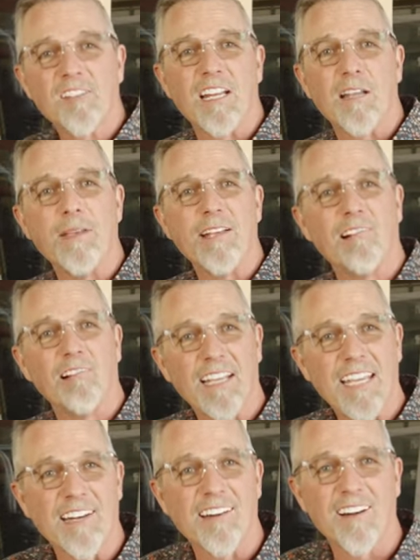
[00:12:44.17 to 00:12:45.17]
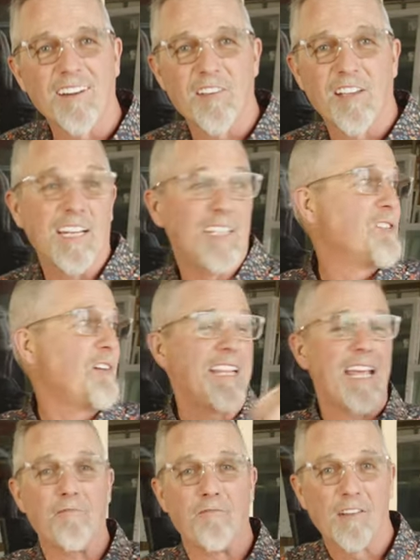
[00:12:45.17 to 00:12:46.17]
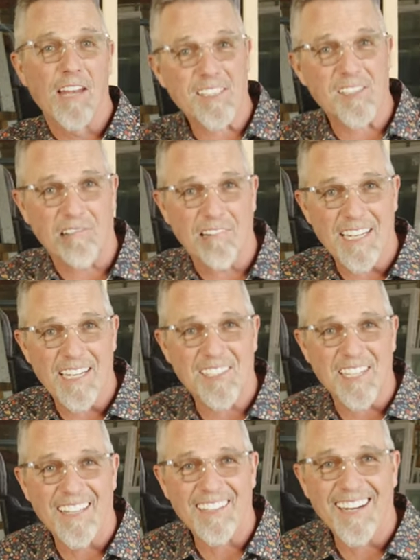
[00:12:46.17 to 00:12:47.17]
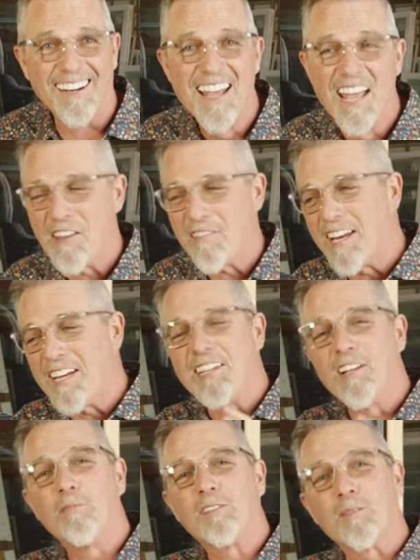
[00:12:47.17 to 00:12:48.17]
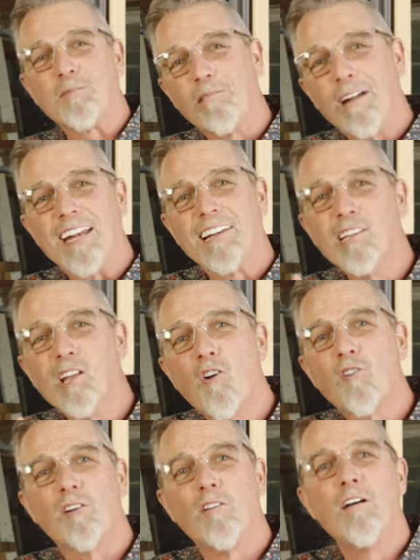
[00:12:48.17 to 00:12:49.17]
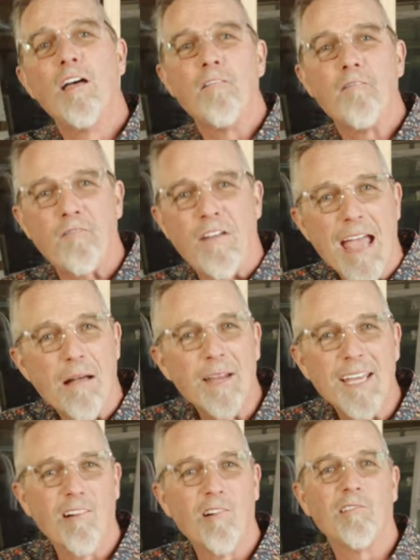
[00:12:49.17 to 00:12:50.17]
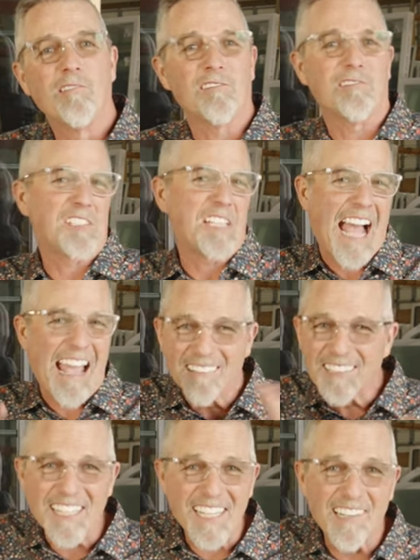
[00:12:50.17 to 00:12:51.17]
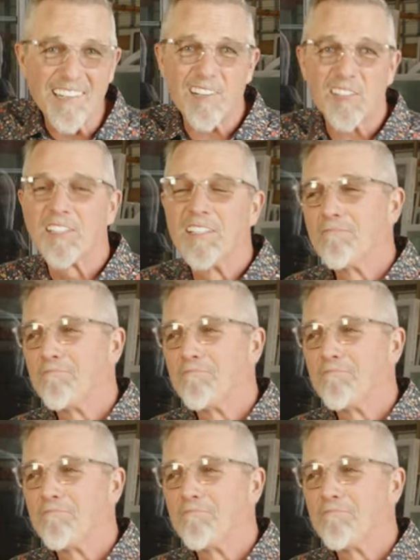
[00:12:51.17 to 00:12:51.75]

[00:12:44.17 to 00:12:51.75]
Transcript: It's going to be cleaner. You can enjoy that flex screen that's on there. You're going to deal with some great local family-owned style dealers.